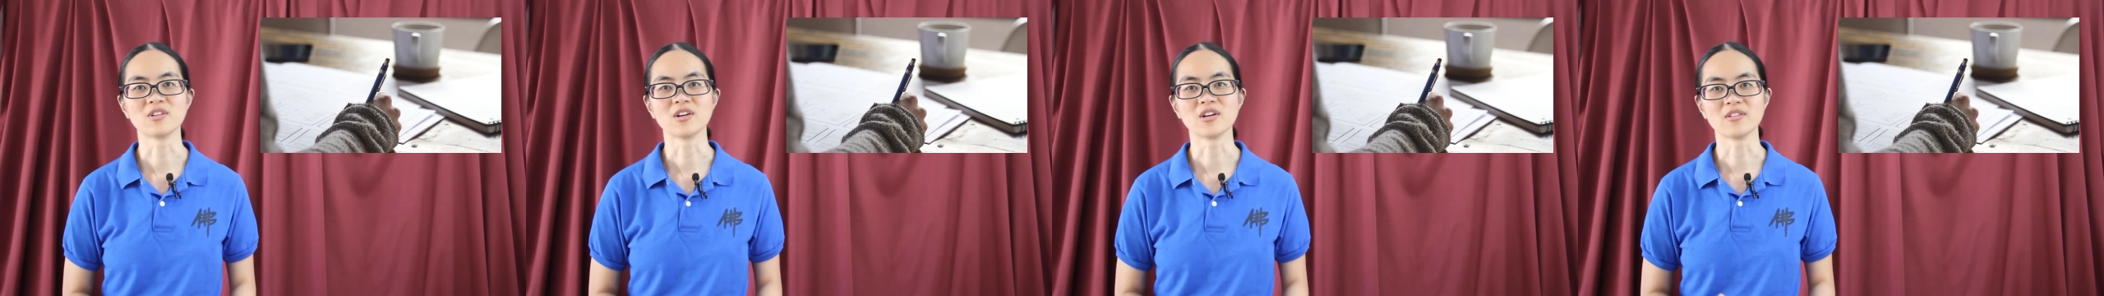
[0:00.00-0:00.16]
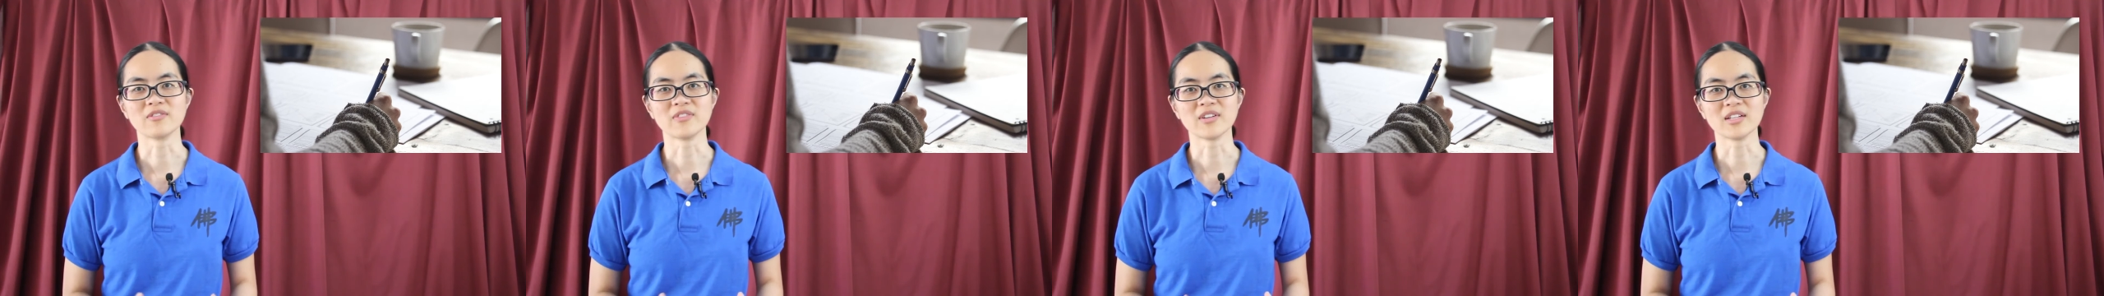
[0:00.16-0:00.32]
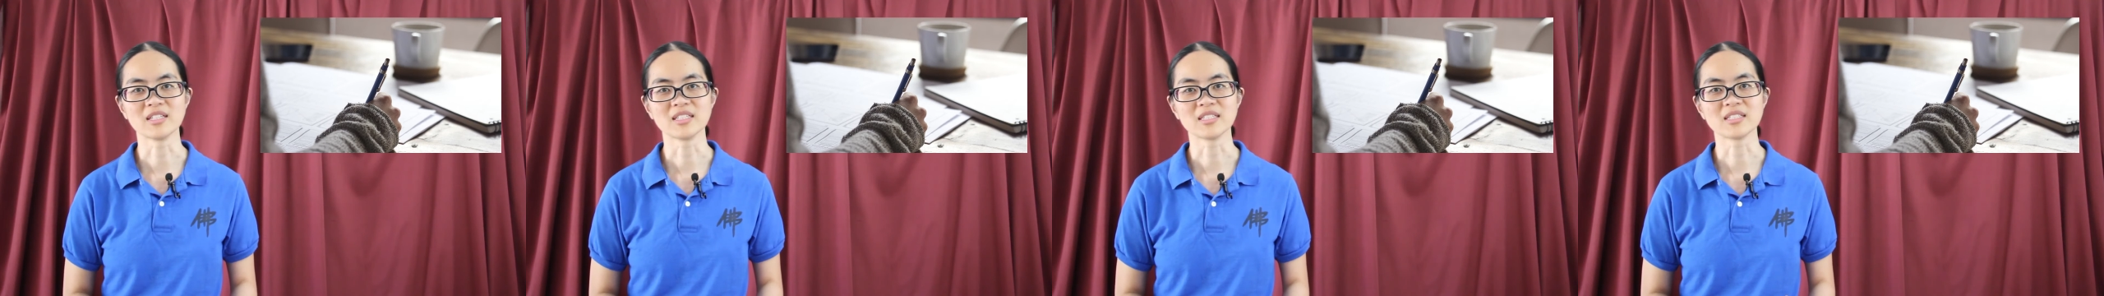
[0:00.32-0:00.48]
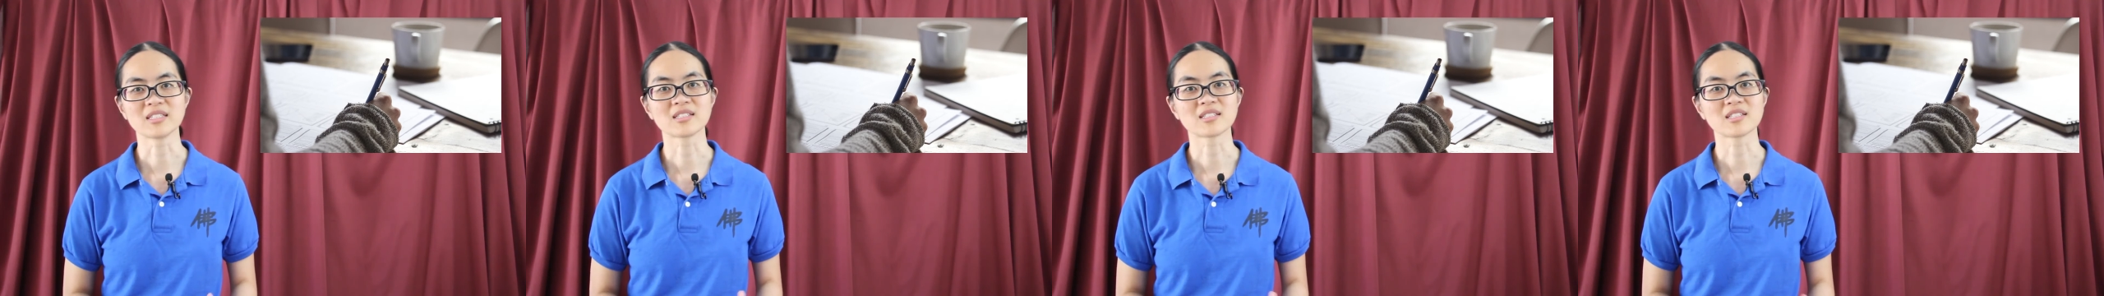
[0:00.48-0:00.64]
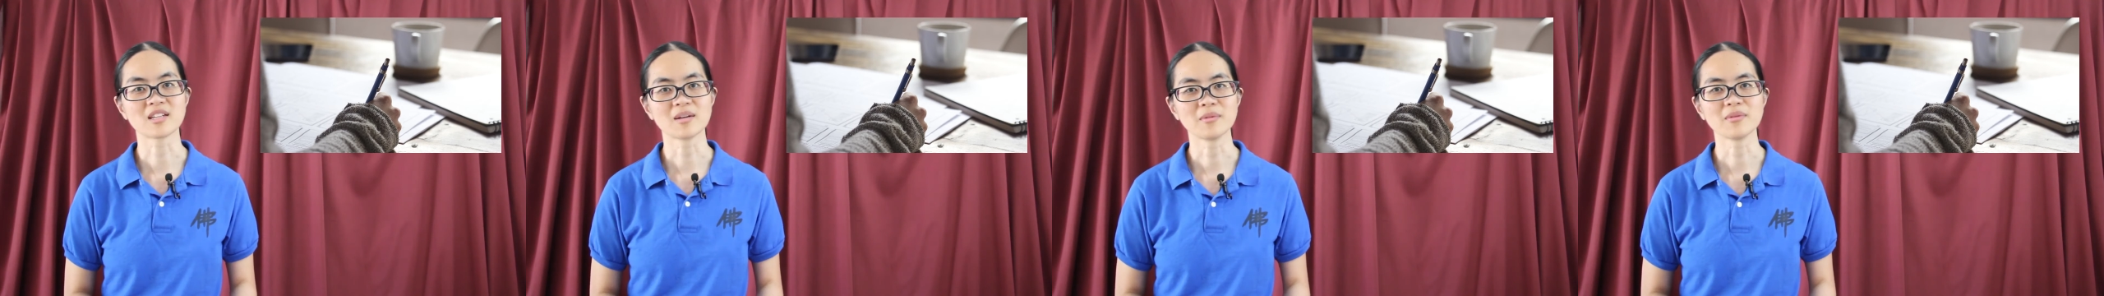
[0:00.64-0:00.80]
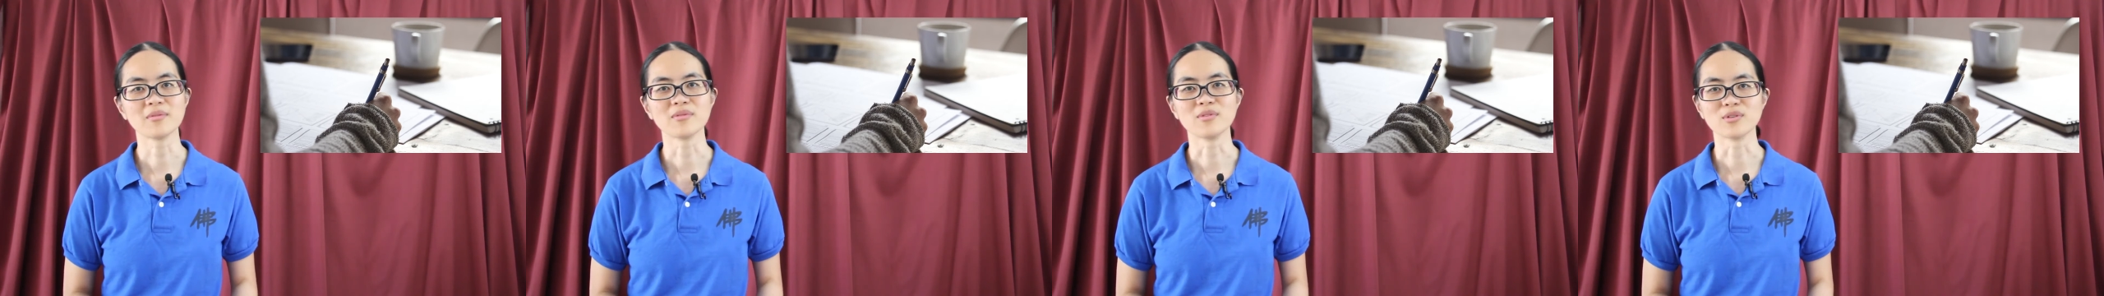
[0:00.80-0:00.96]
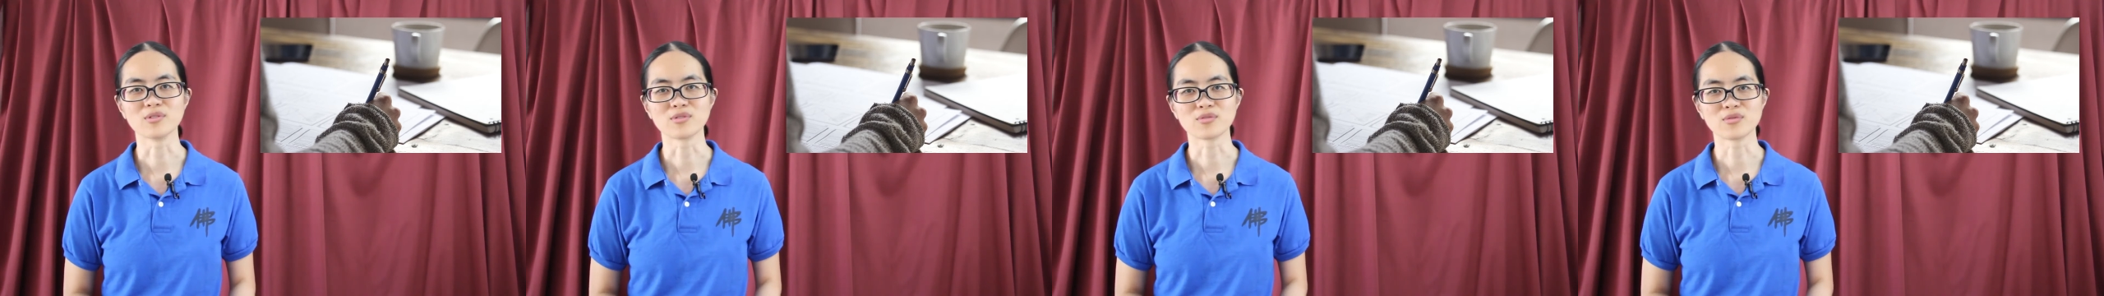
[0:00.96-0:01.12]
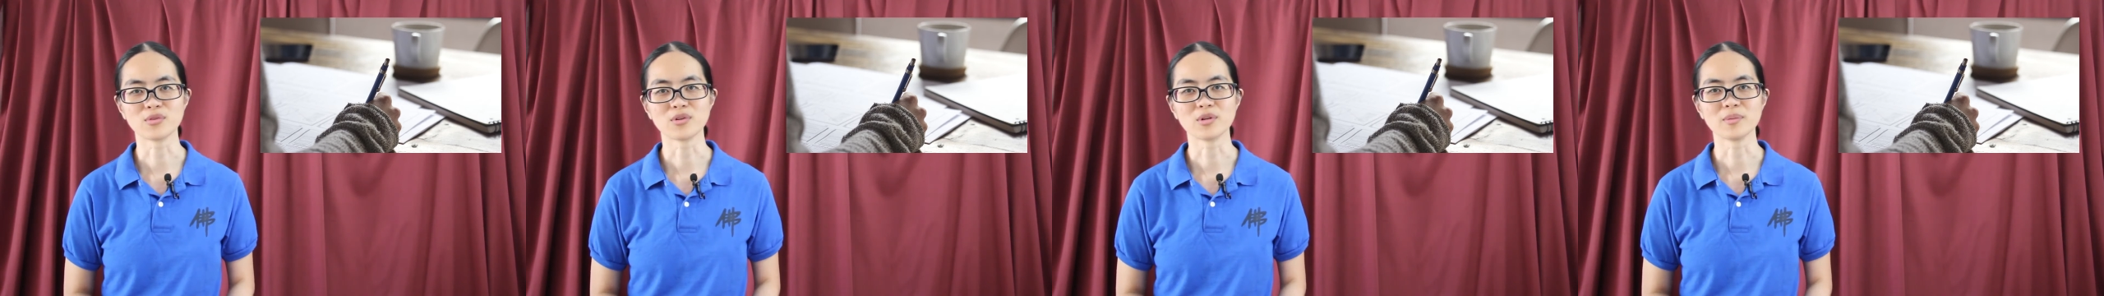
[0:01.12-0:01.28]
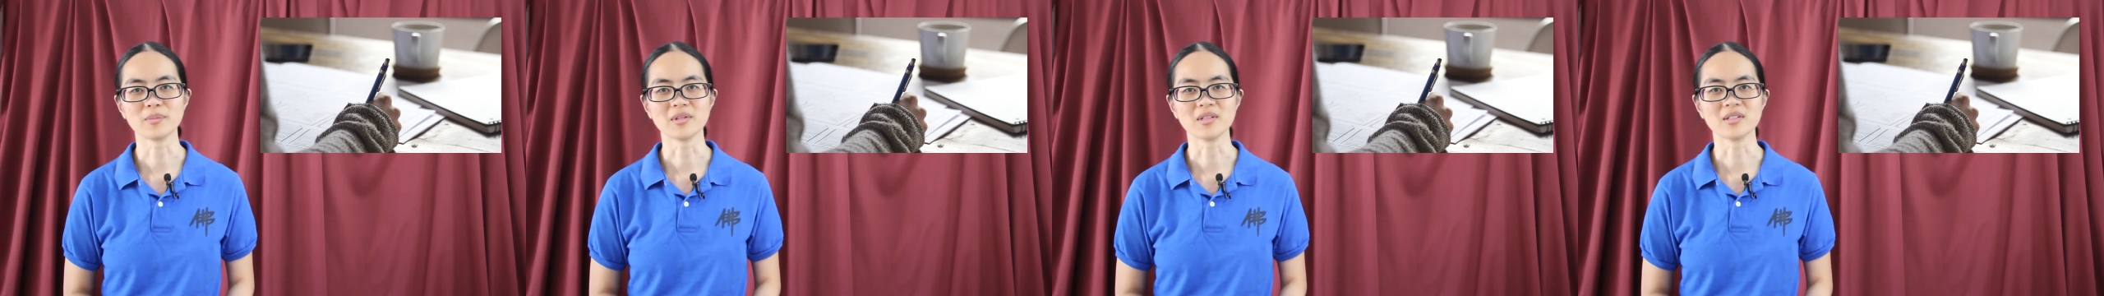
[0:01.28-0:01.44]
of at least some of those
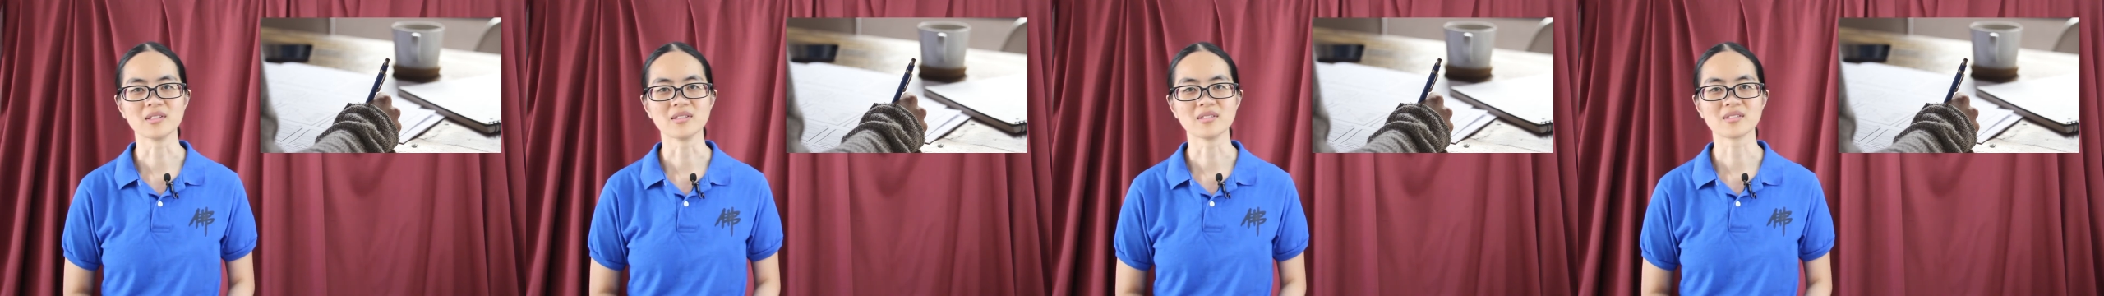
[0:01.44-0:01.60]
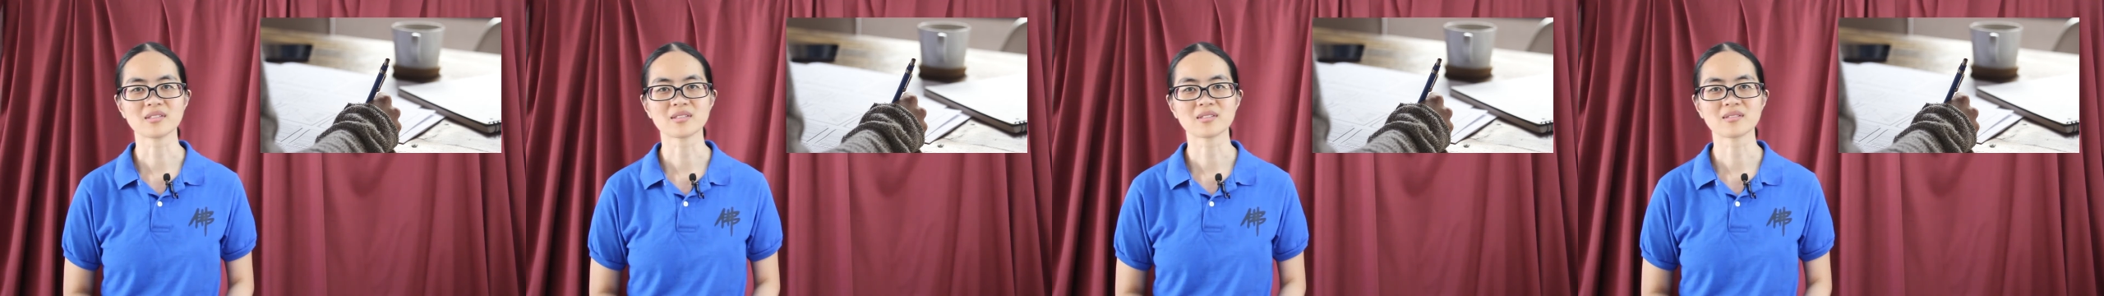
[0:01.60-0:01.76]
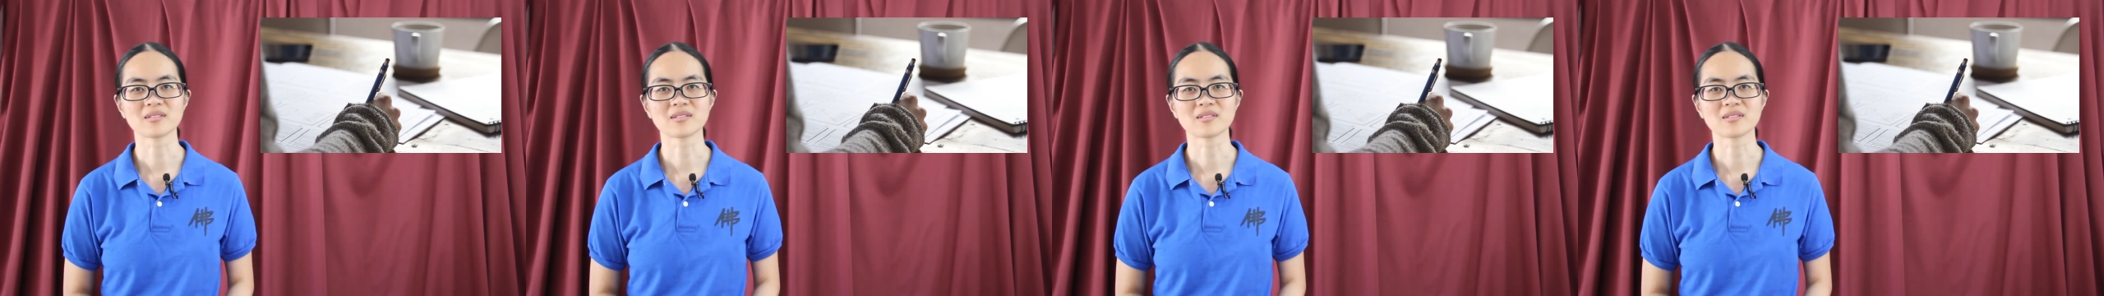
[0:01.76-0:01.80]
formulas.